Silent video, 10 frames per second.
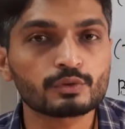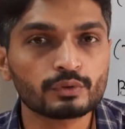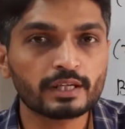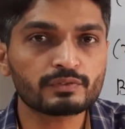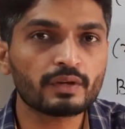So
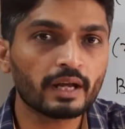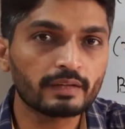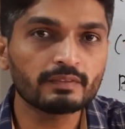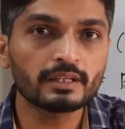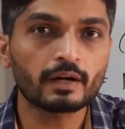that's why
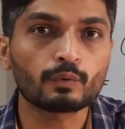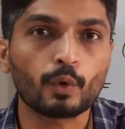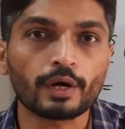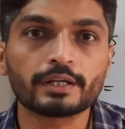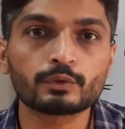I will
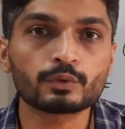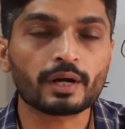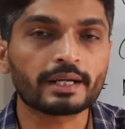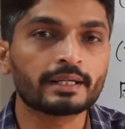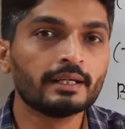avoid to
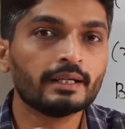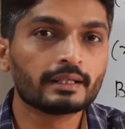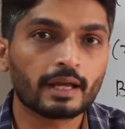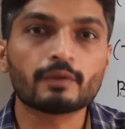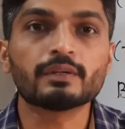write
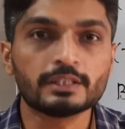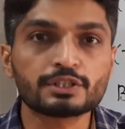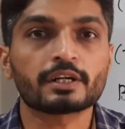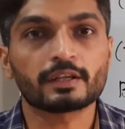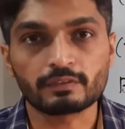each
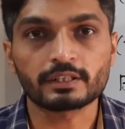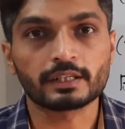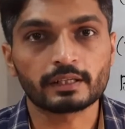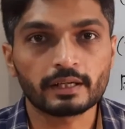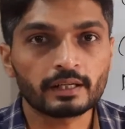and
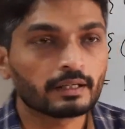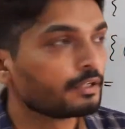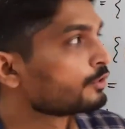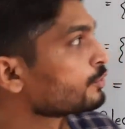everything. Getting?